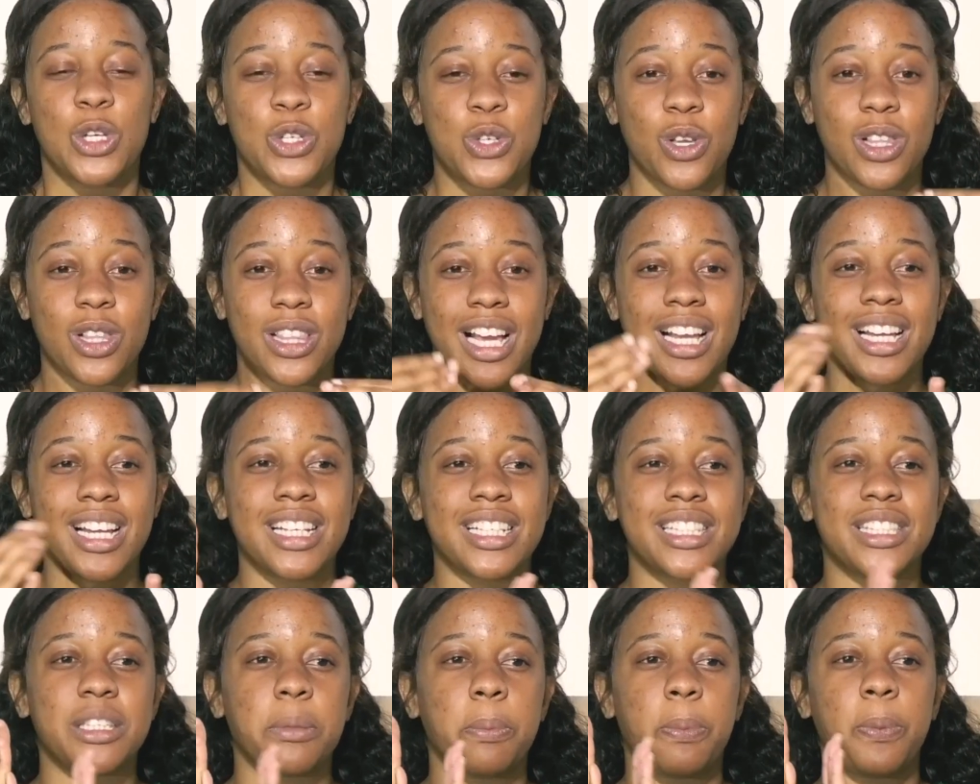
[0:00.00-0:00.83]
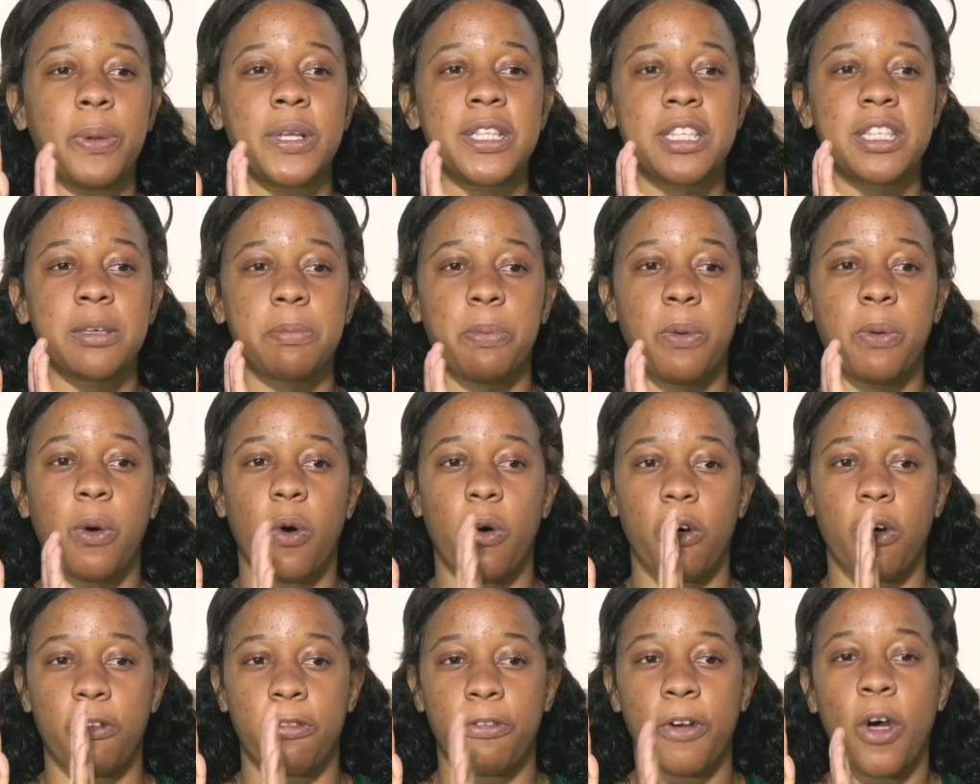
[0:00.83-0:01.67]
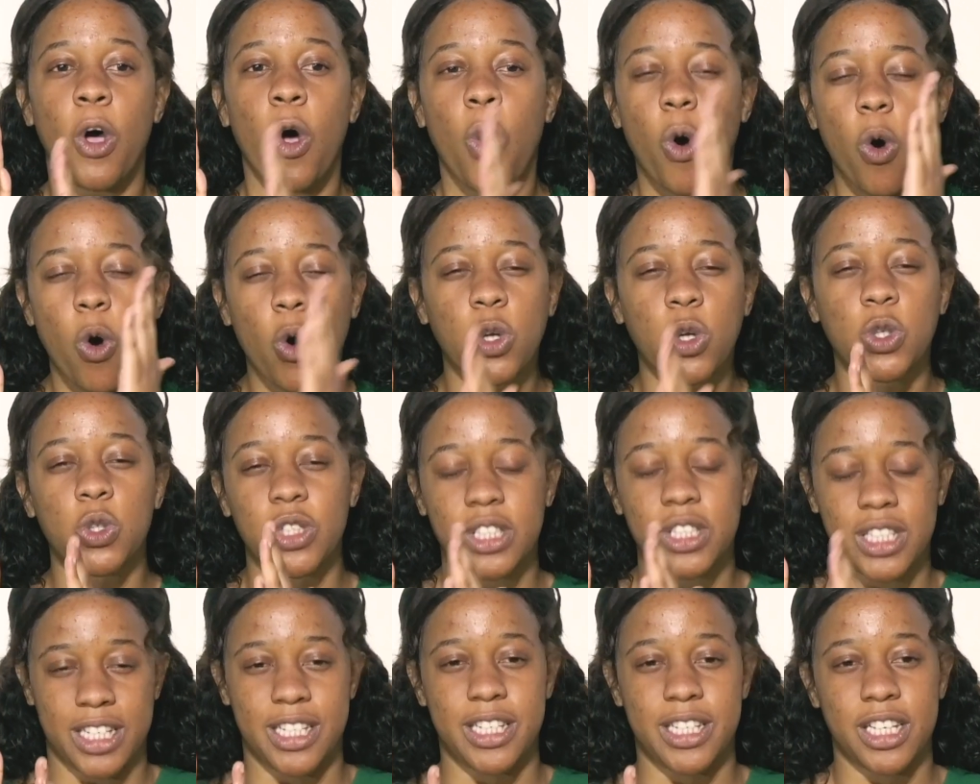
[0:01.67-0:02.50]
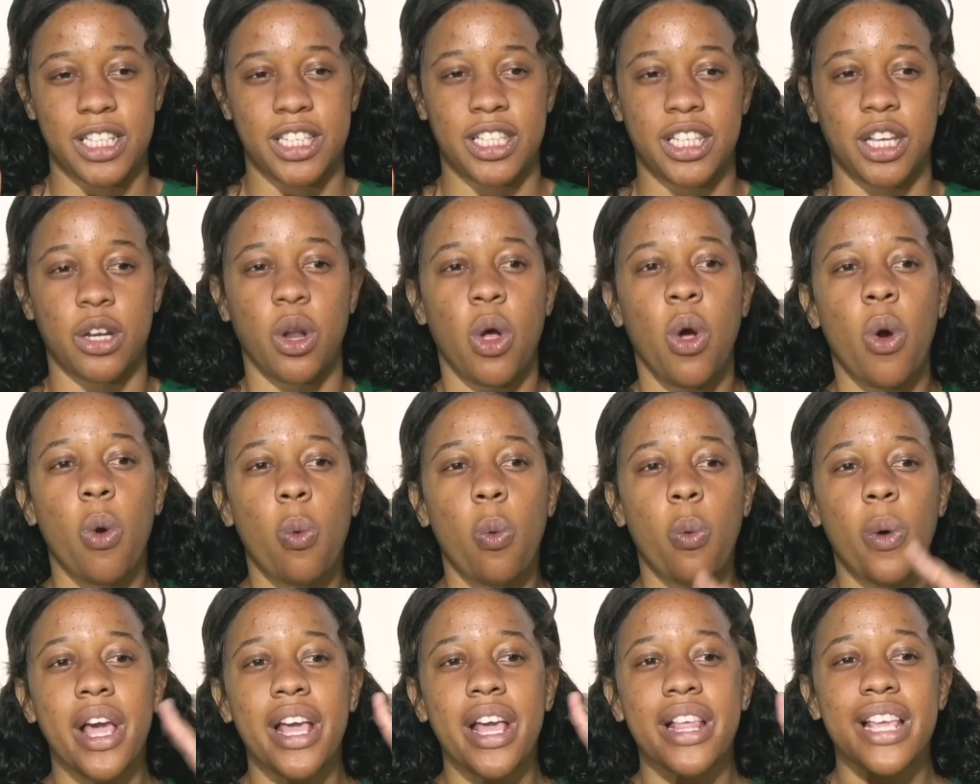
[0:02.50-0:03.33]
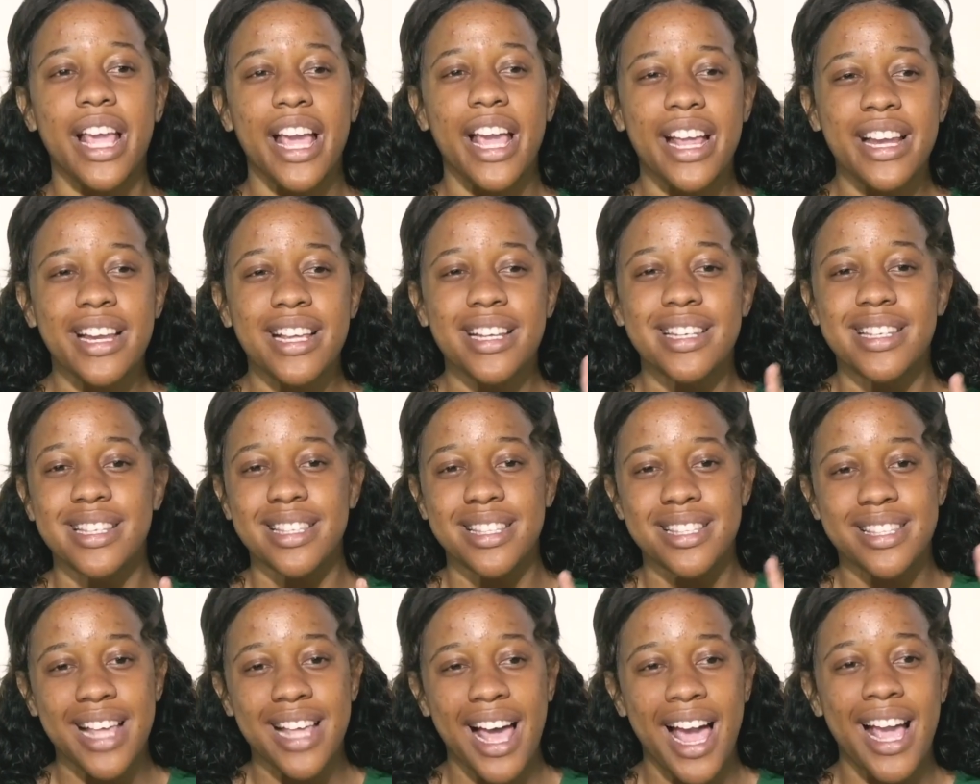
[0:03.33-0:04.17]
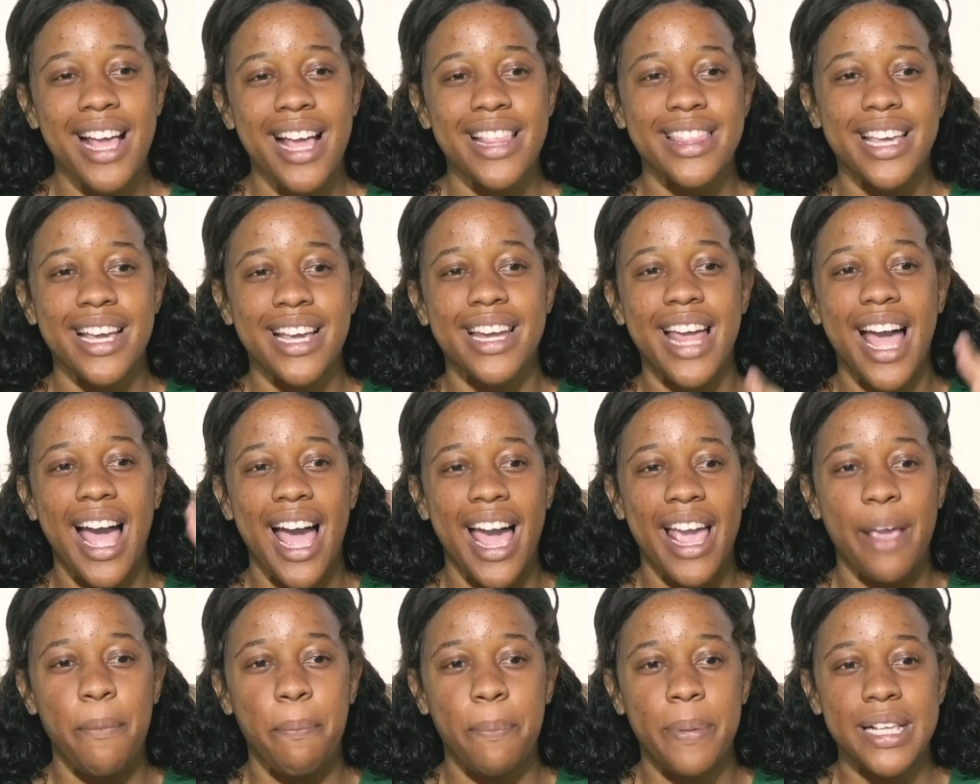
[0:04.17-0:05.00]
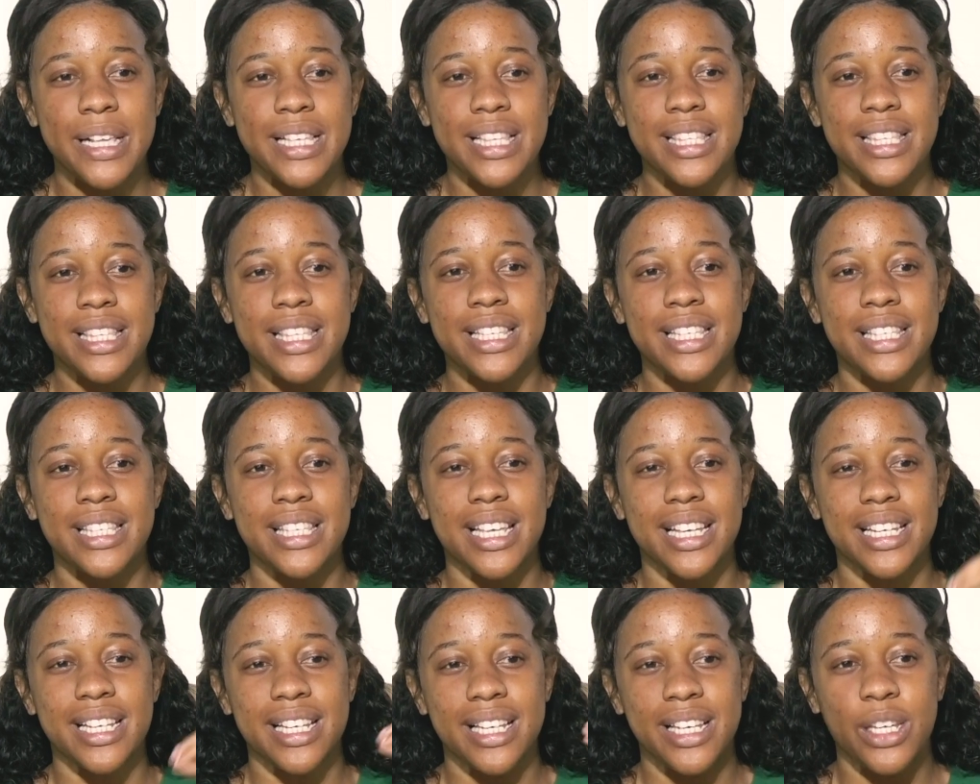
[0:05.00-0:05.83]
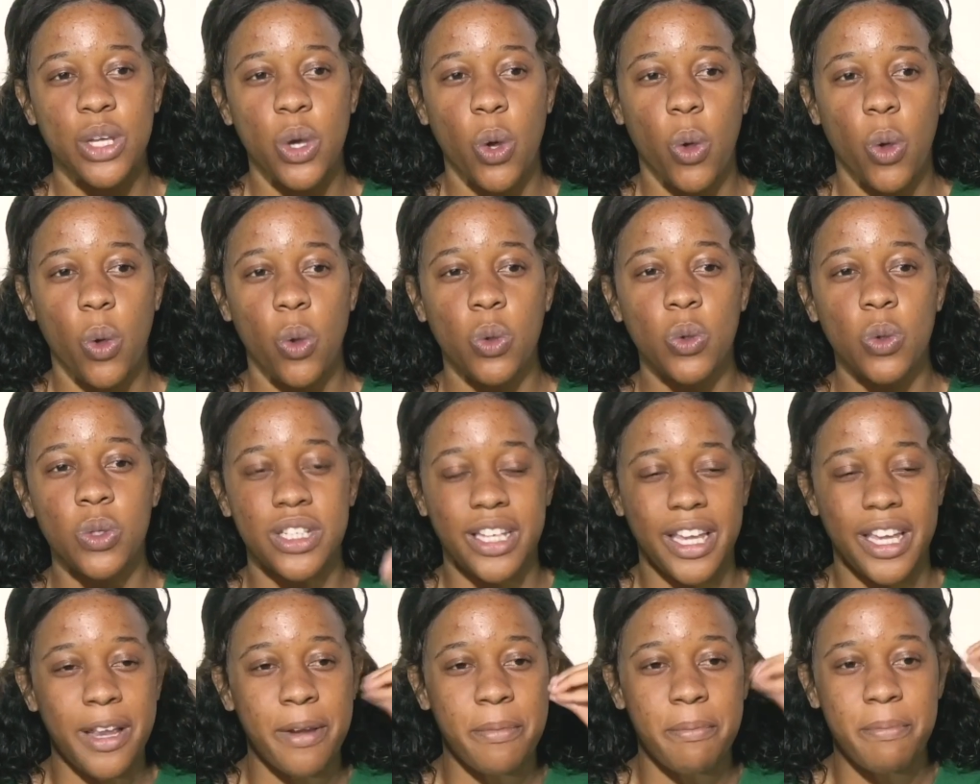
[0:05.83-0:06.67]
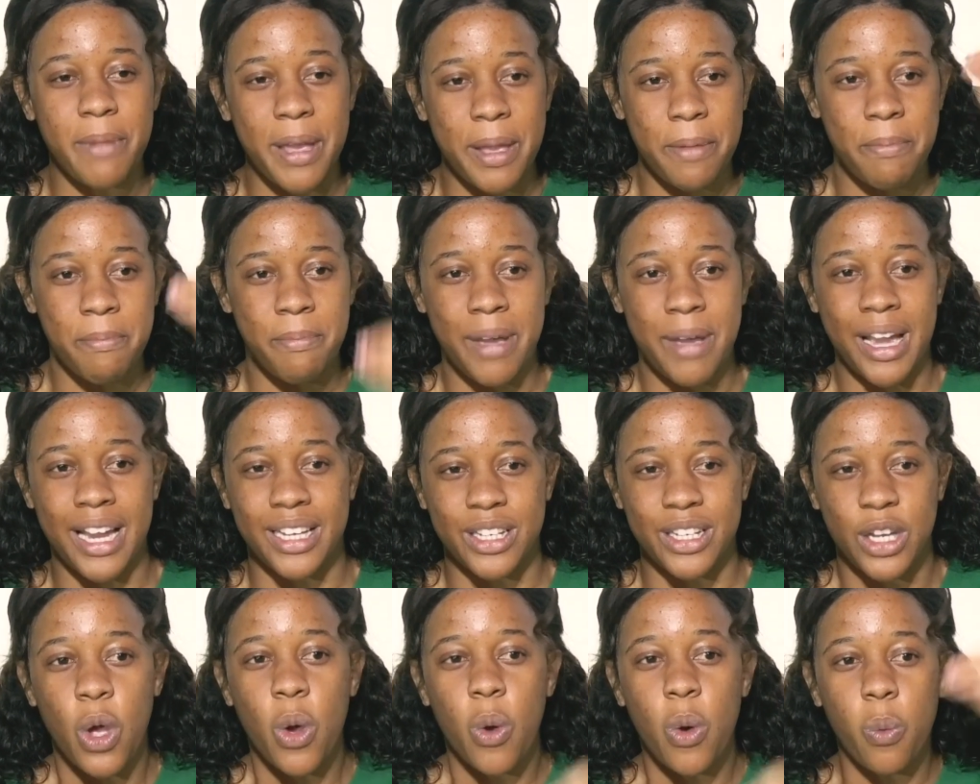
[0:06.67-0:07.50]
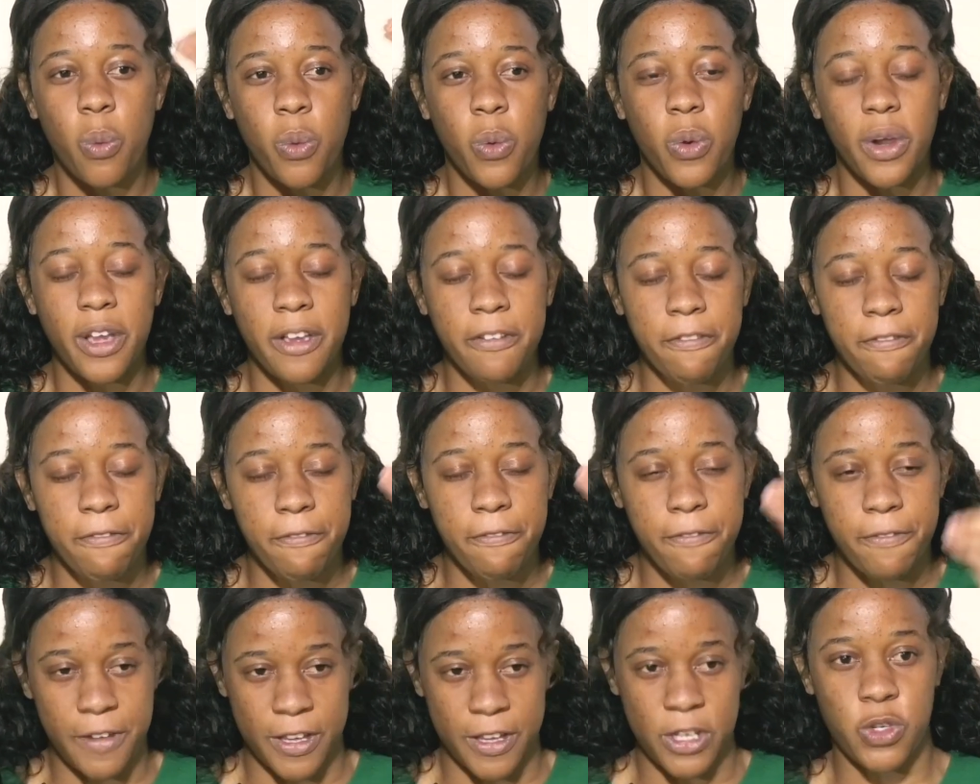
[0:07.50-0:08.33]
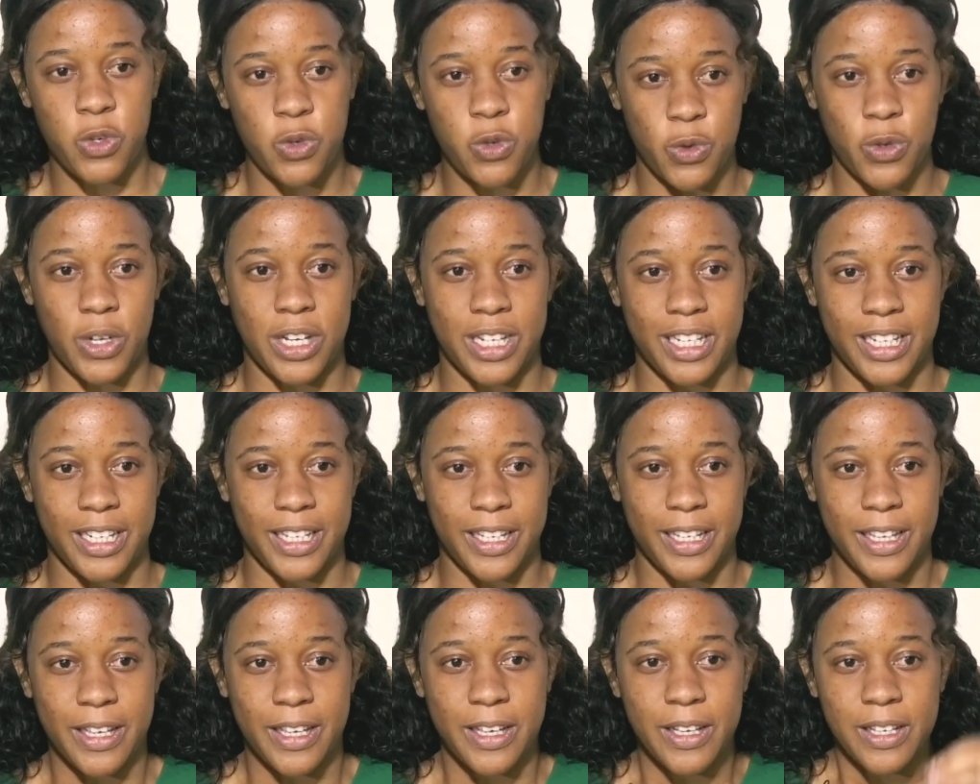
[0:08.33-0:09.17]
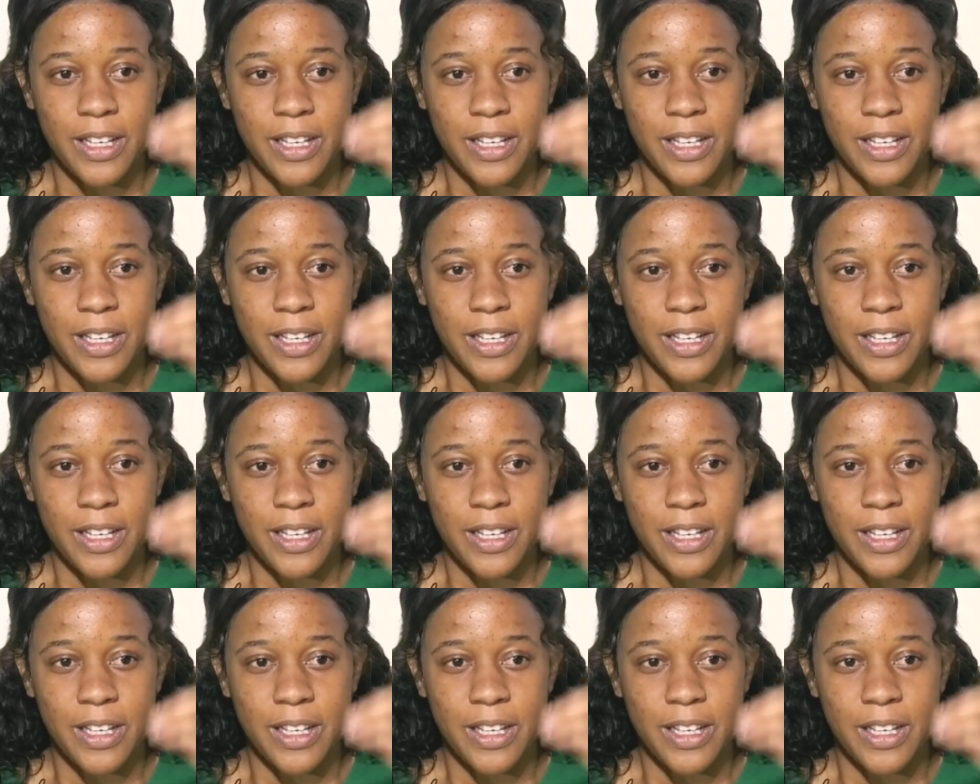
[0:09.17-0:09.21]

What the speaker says: So that is the principle of auto-suggestion, where any desire that I persistently hold in my mind will eventually